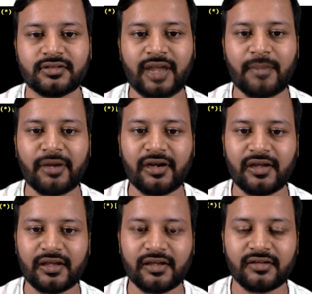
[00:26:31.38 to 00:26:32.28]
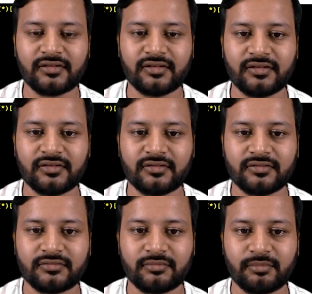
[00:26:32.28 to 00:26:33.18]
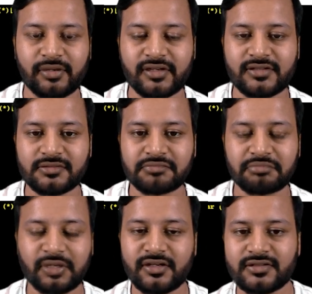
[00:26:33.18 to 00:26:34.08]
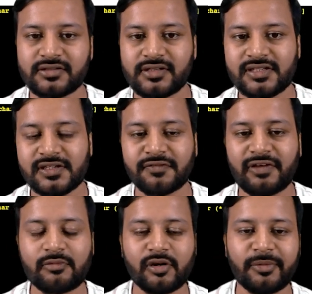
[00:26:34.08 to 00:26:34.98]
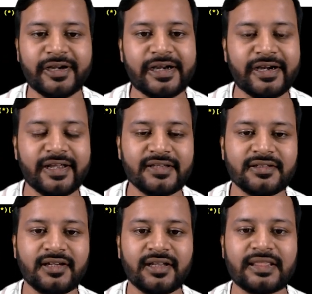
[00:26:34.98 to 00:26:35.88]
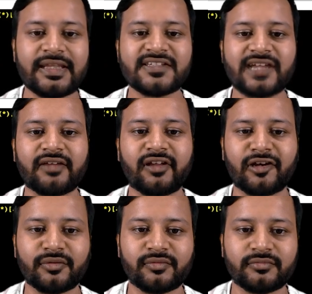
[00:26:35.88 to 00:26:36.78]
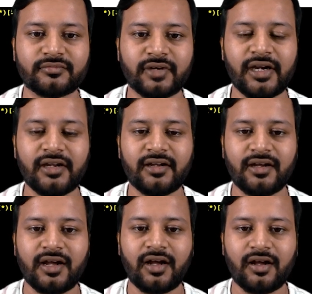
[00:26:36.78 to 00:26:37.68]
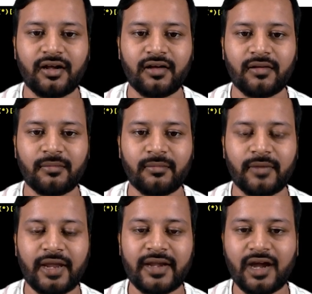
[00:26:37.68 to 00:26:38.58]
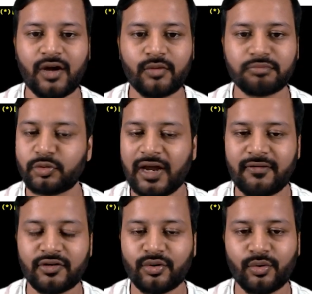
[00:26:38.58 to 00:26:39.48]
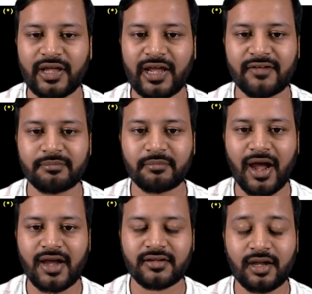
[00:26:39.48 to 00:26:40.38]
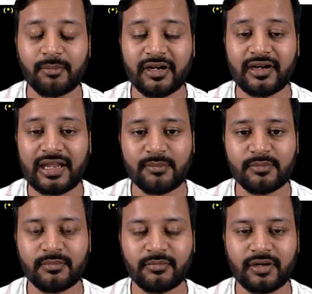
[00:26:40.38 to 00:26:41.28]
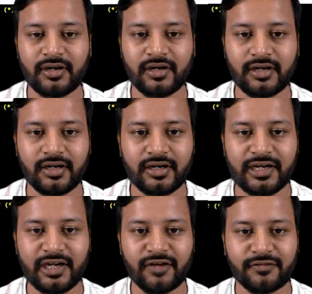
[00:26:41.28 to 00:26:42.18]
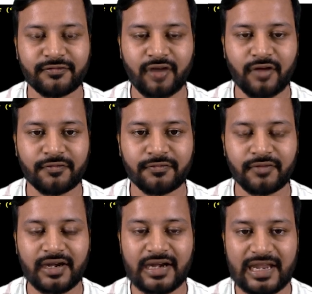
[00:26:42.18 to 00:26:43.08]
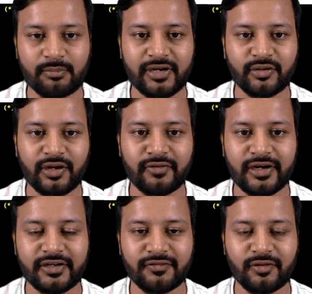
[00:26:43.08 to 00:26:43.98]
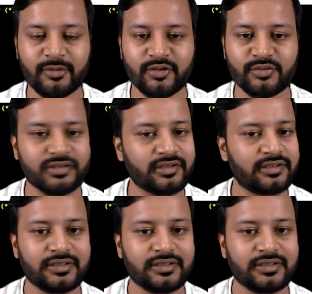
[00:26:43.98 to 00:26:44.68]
Capital A, because 65 will be treated as the sky value, right? And now you don't have mark, I mean name, data of a name that you have entered from a user